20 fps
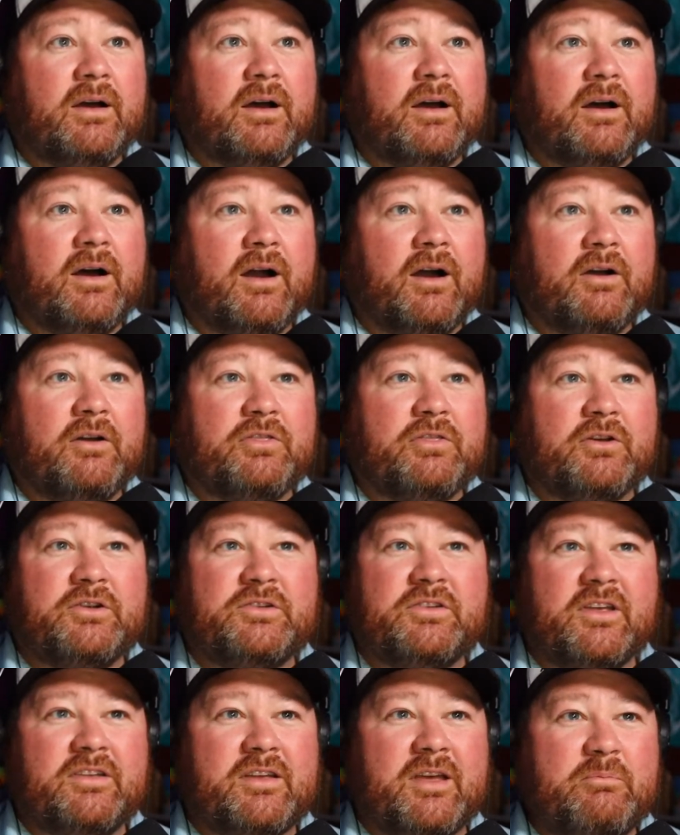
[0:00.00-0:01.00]
Arthur
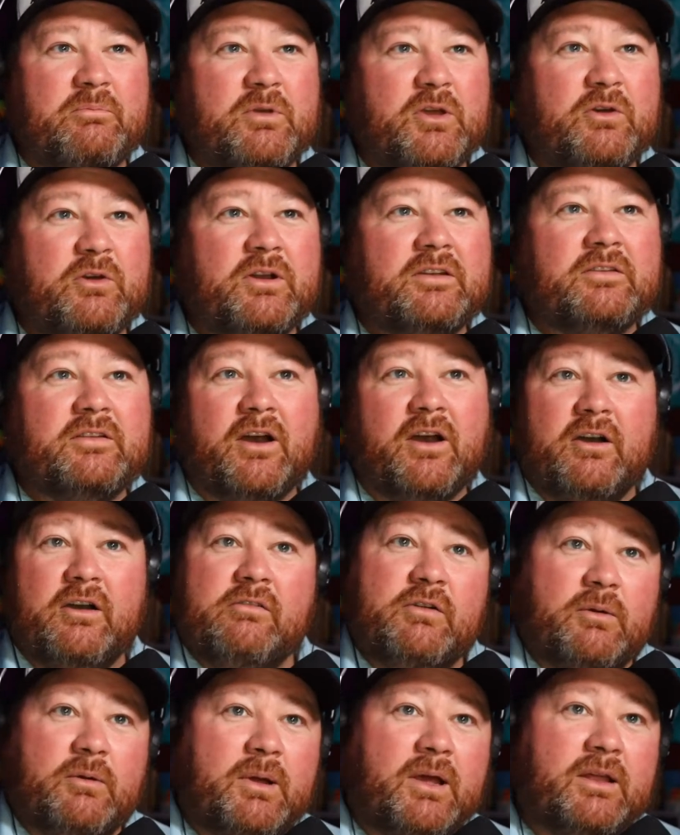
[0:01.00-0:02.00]
says I muted Terry
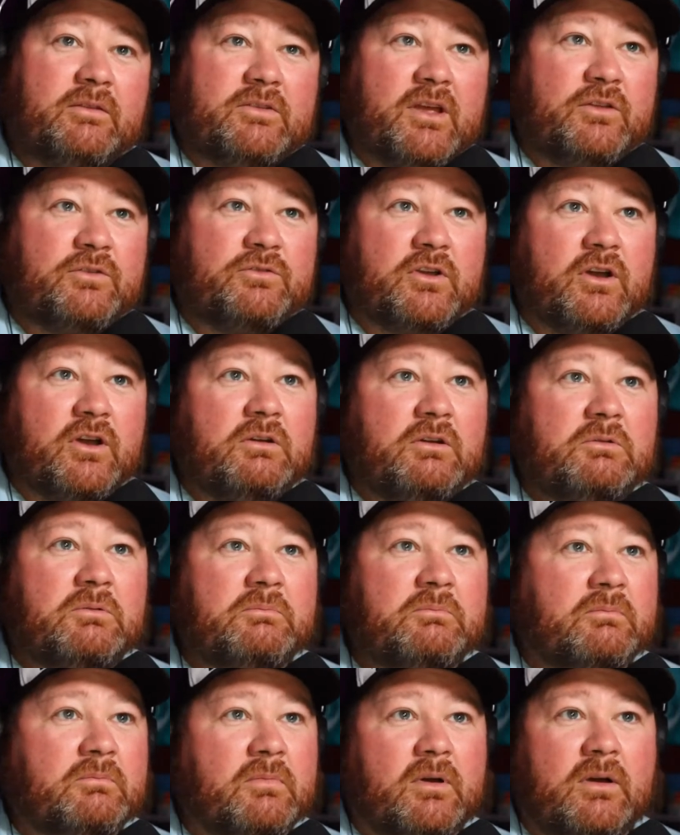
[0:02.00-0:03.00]
for a bit. Sounds good.
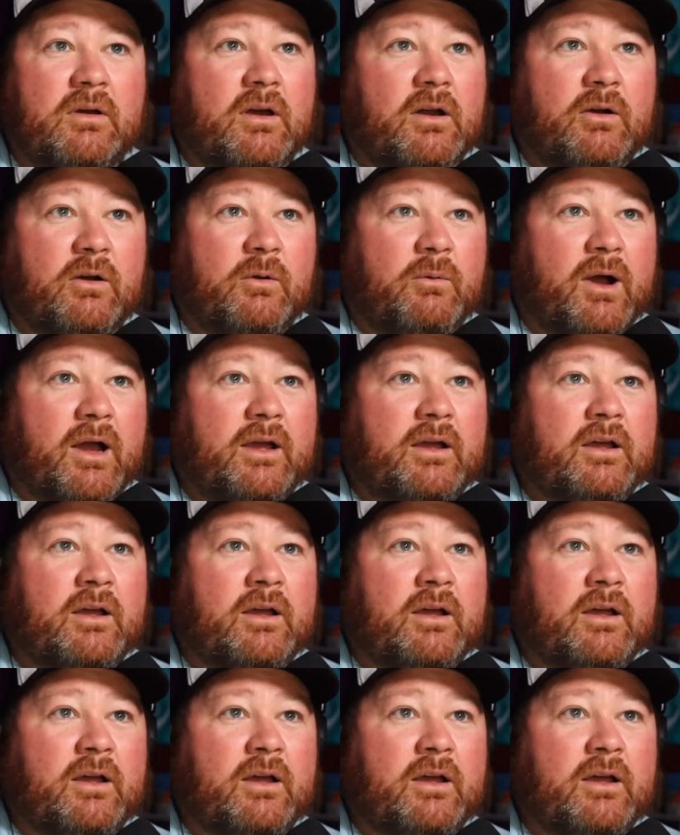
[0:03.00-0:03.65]
I don't know why.